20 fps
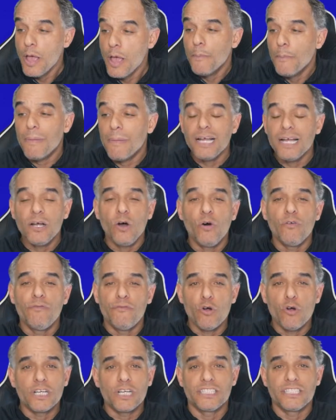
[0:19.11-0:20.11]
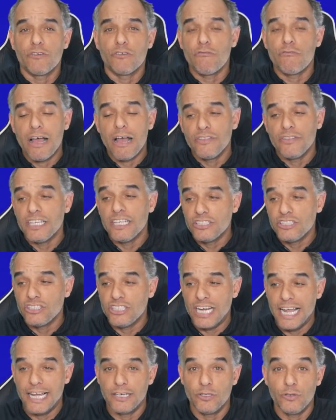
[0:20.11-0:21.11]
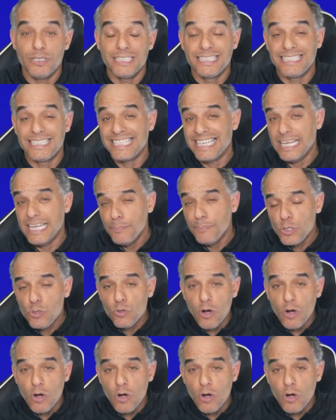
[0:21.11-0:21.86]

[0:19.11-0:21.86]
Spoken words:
My whole focus around this channel is to keep you